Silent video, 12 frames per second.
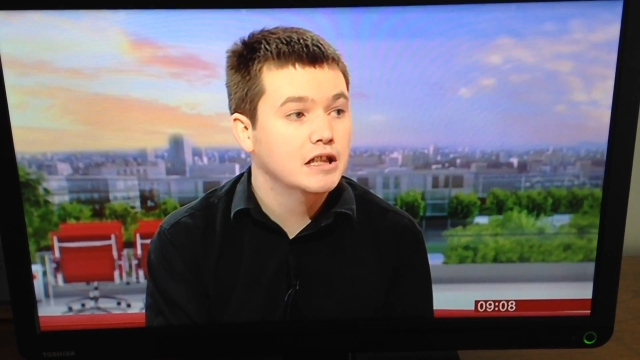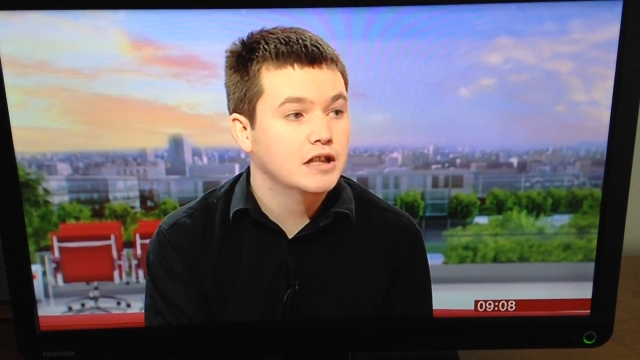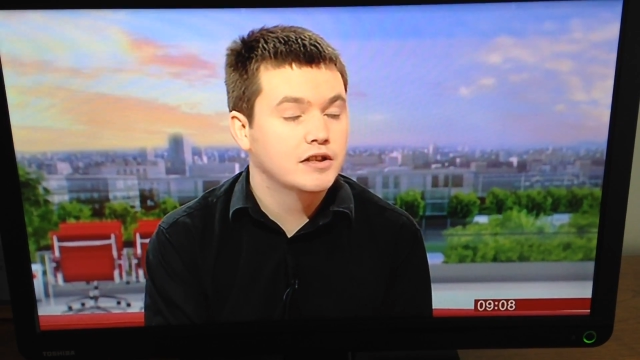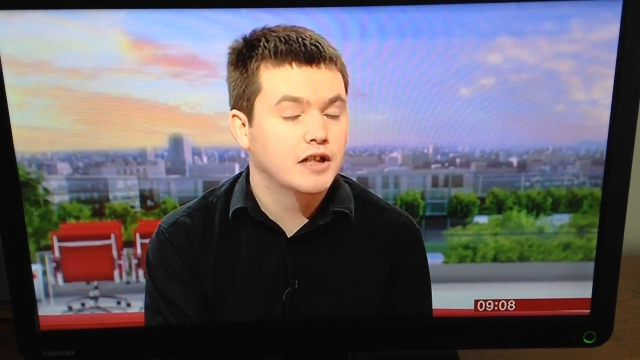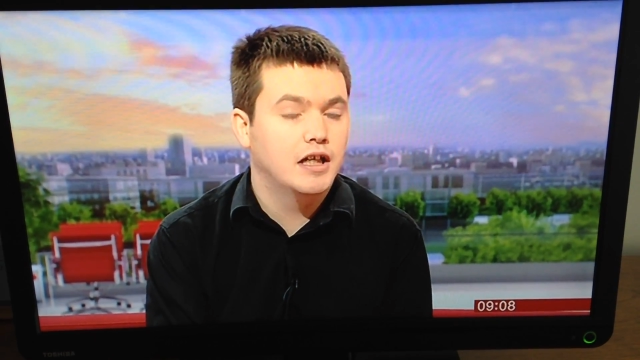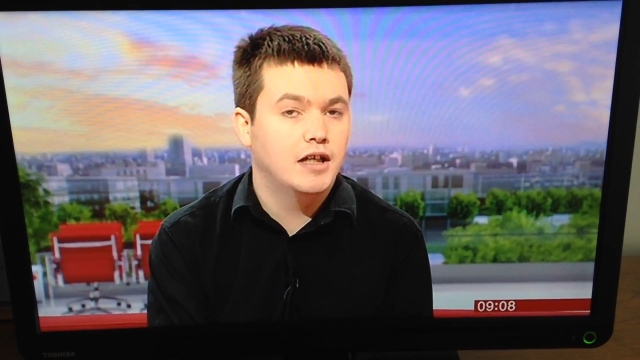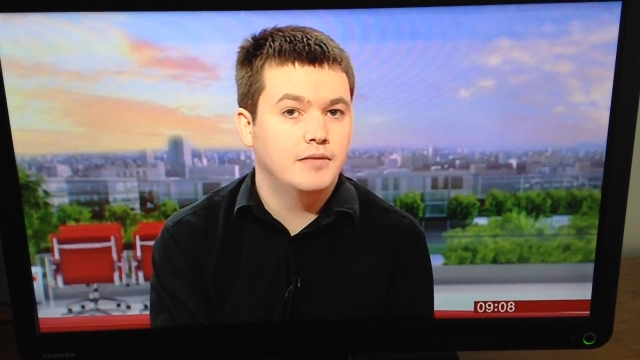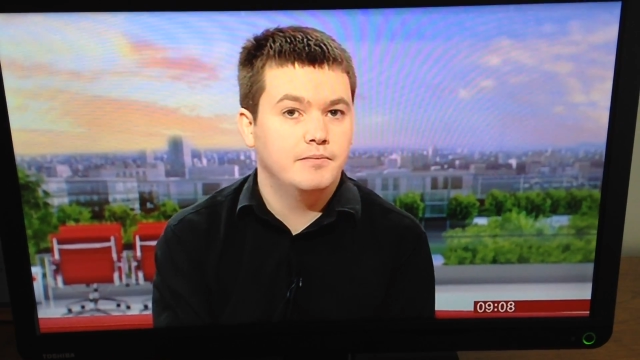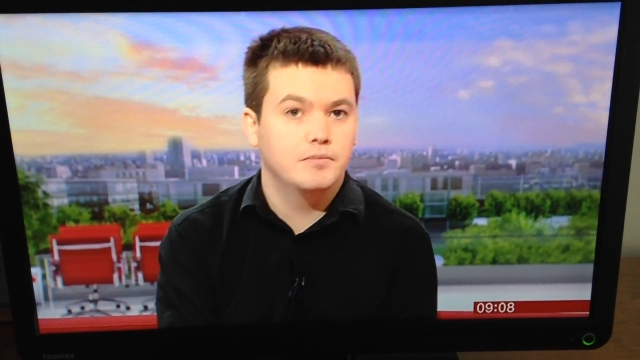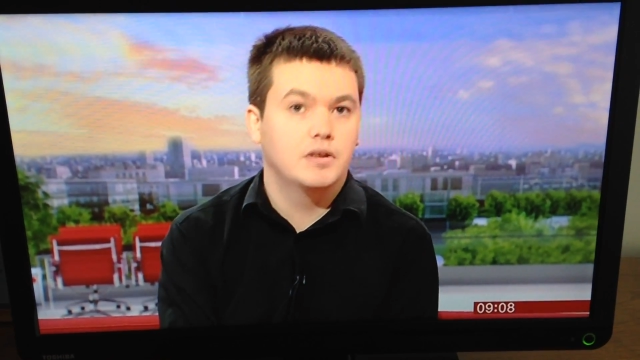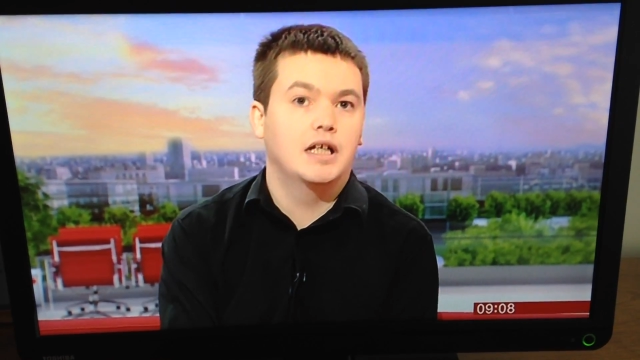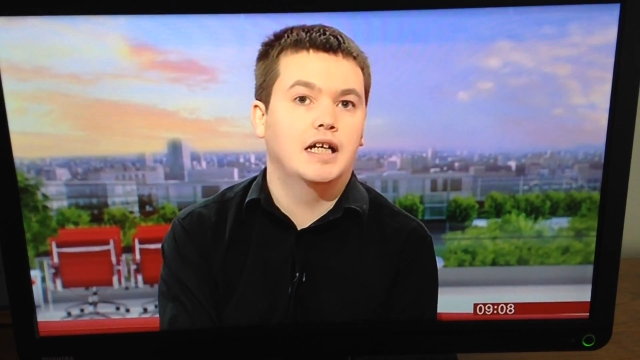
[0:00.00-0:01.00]
So,
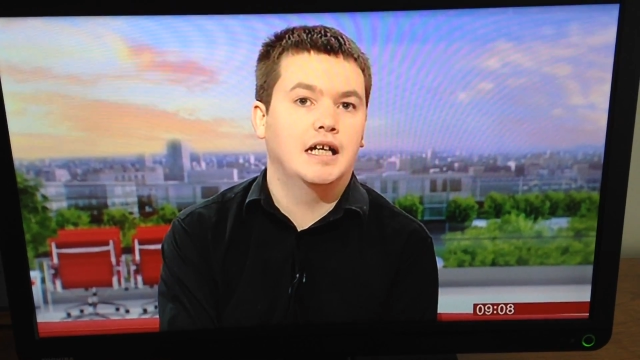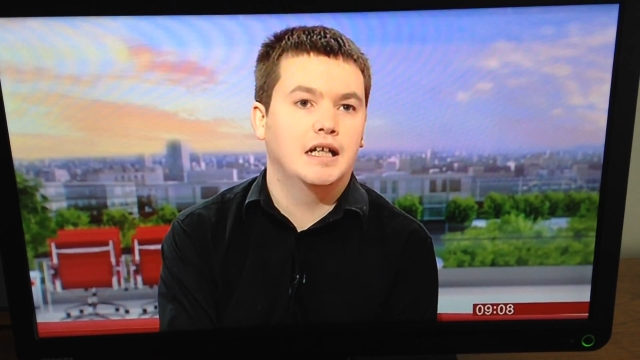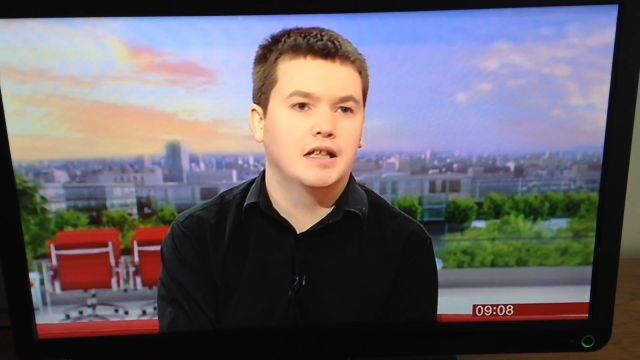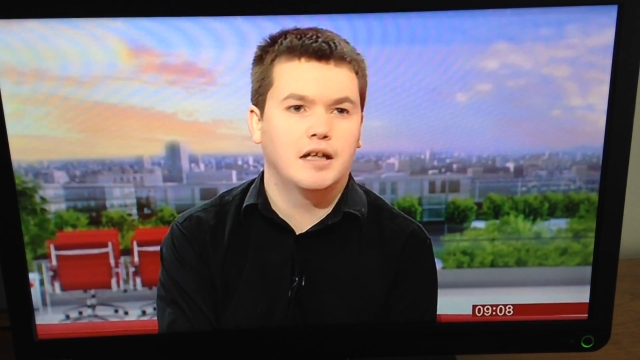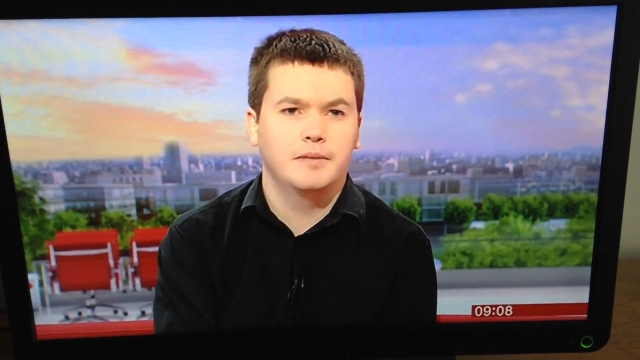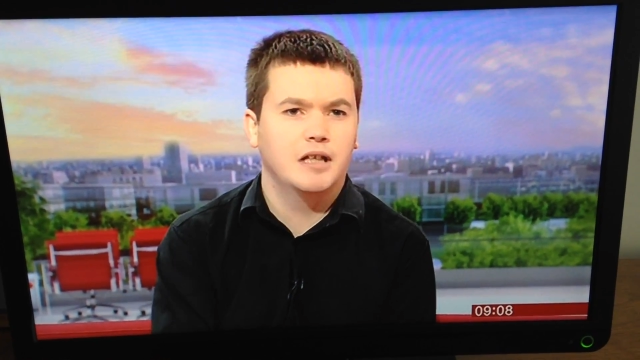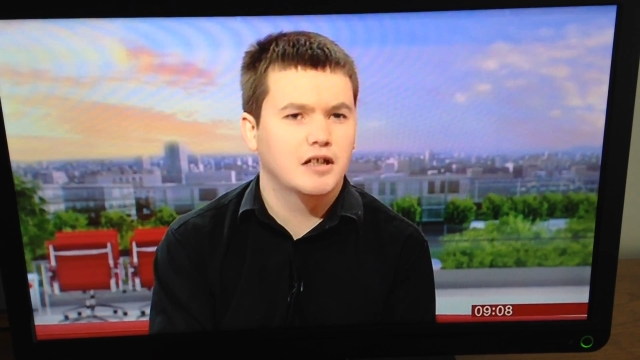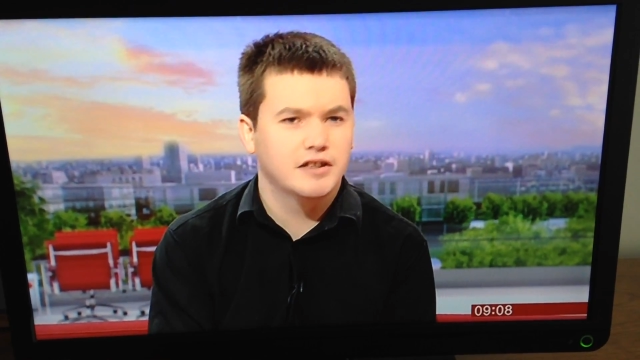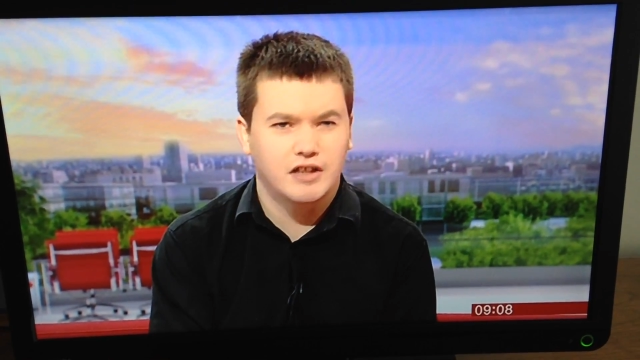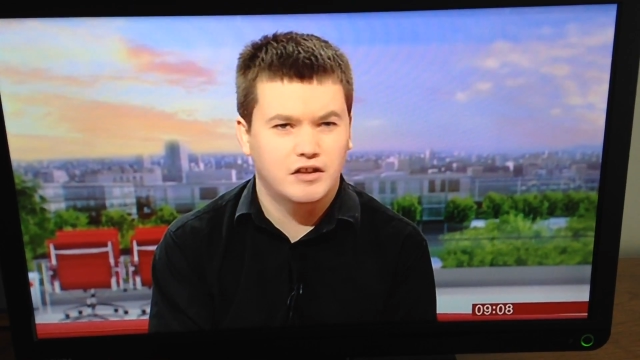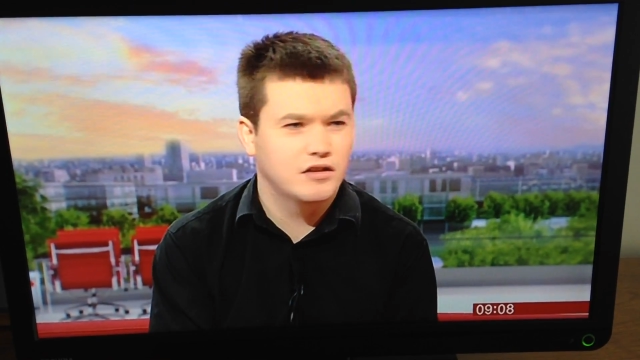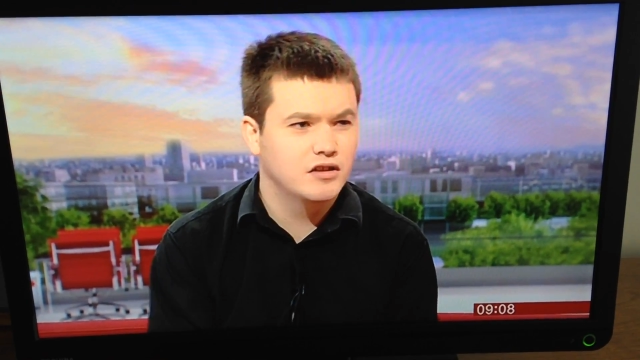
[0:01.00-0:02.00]
I mean,
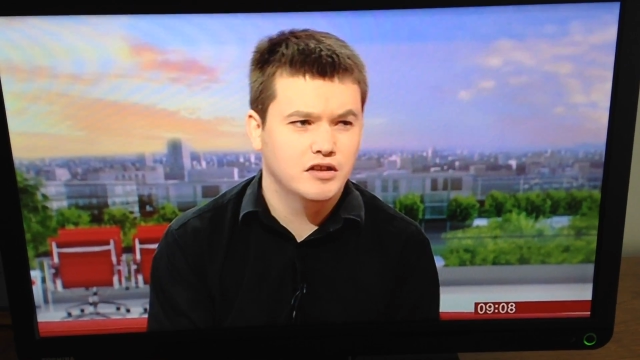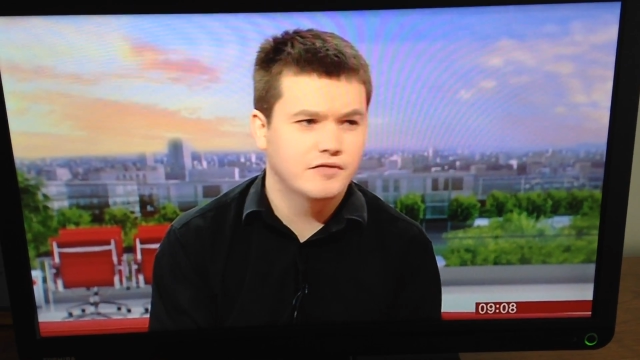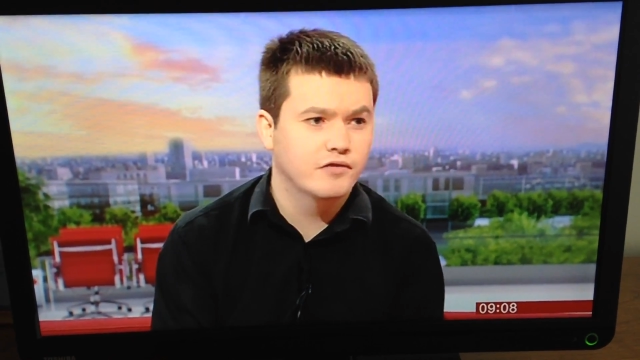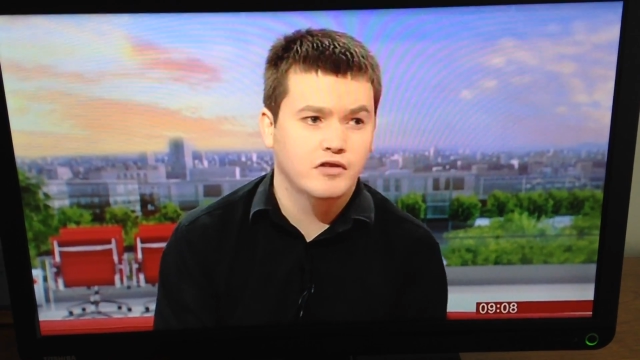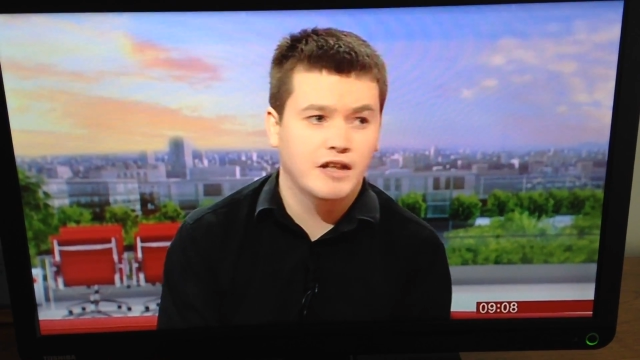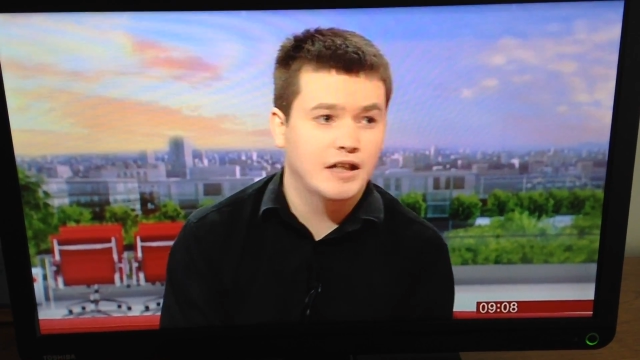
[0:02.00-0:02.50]
because I couldn't do 4